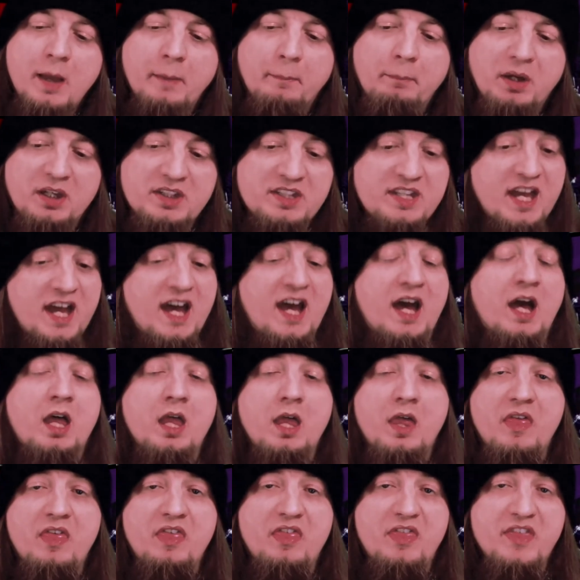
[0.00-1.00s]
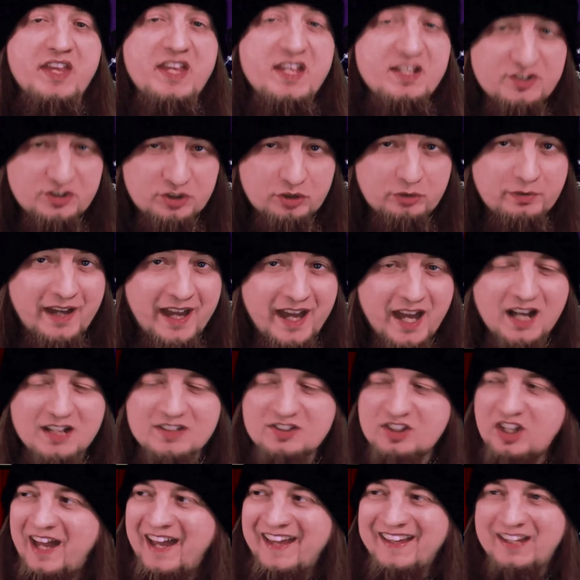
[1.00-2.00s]
But yeah, these
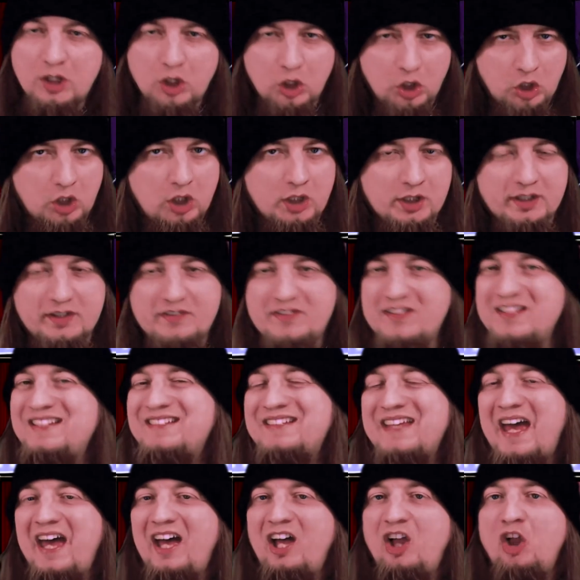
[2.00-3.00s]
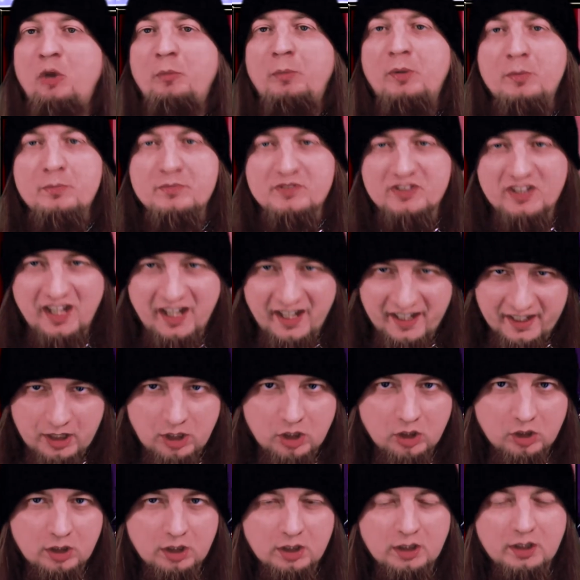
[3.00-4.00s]
tracks, iconic. These albums,
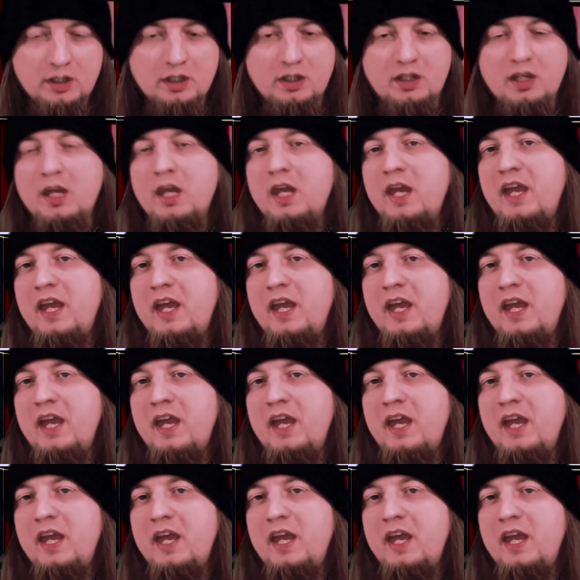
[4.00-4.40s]
iconic.